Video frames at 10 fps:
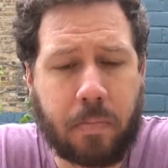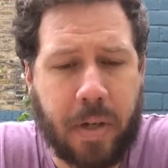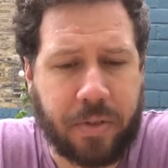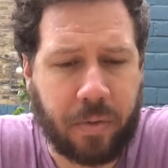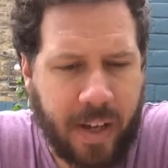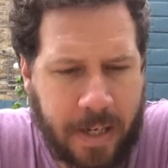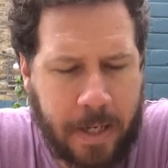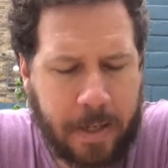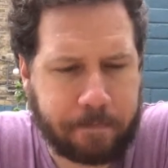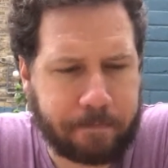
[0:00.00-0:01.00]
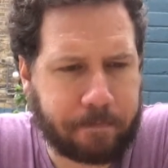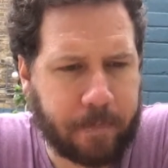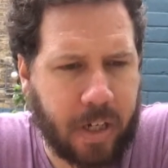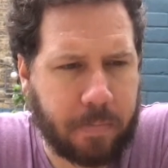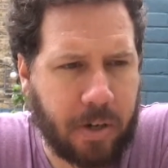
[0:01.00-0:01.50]
Pennsylvania
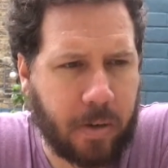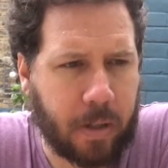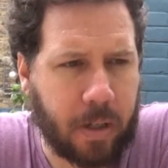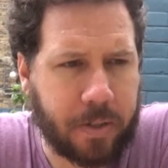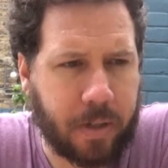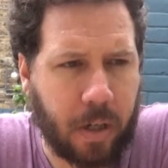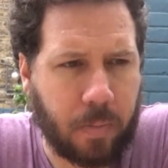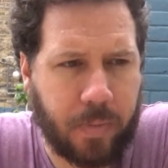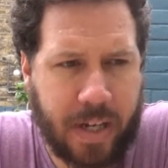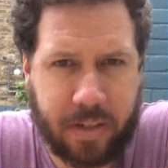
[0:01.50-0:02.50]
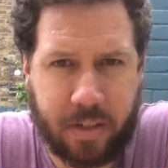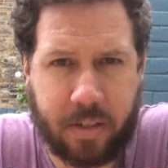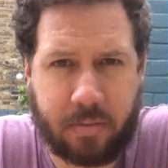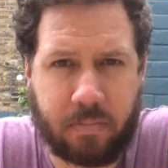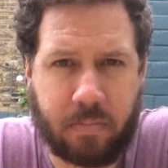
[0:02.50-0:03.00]
in America, so
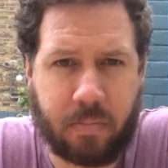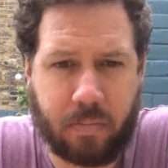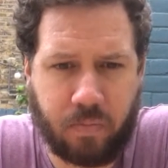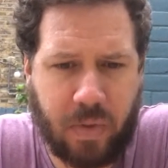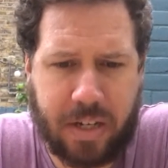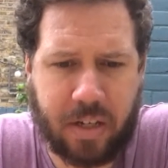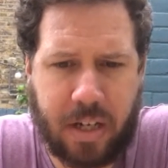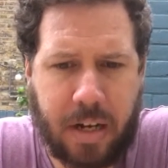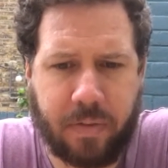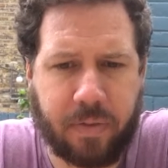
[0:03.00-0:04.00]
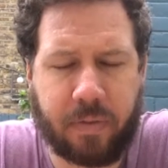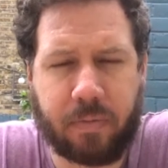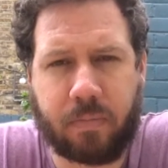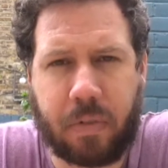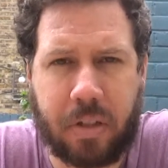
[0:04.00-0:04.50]
that's safe,
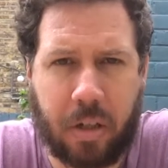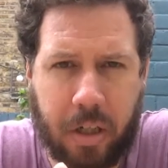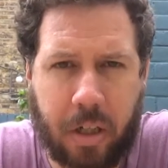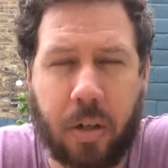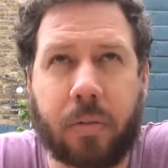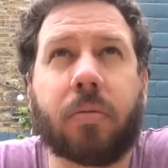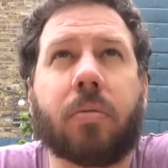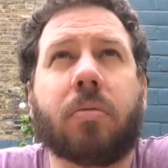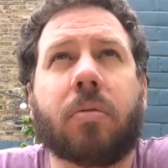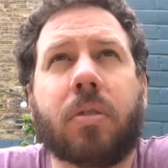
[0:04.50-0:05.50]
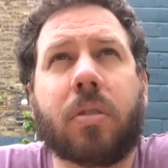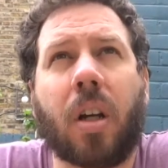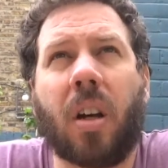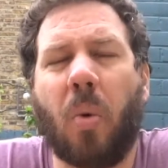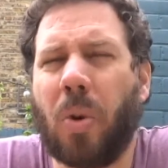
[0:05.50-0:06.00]
because I'm going to go and,
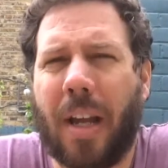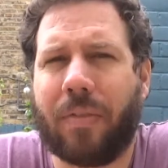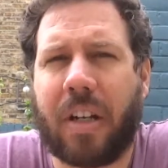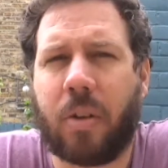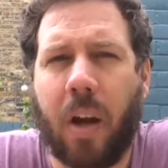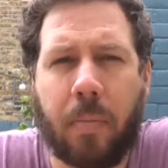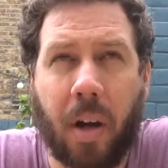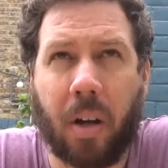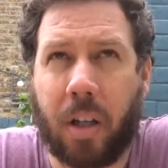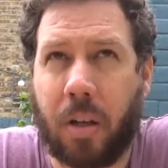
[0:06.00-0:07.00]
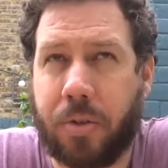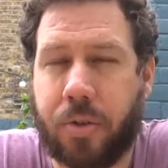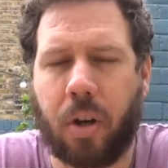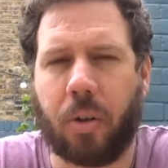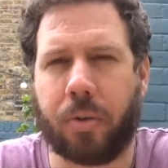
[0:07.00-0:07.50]
I wouldn't have it anyway, but I'm going to go and
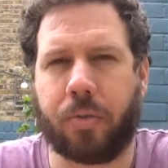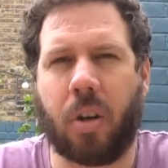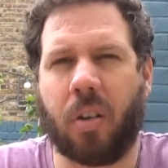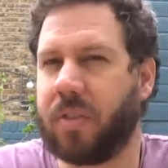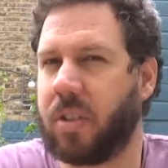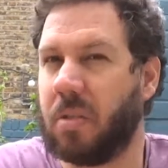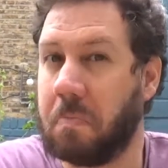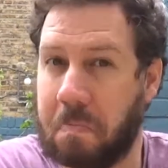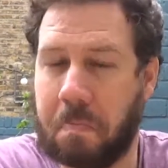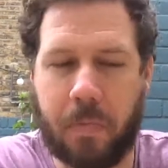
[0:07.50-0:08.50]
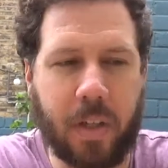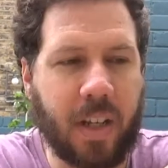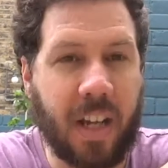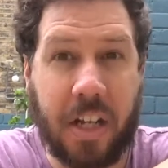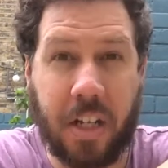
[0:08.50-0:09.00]
try it on draft. So
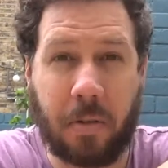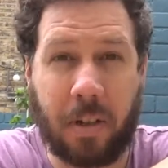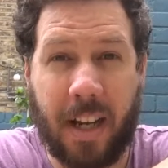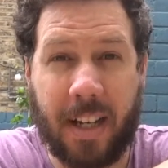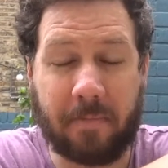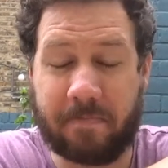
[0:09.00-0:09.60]
in the UK,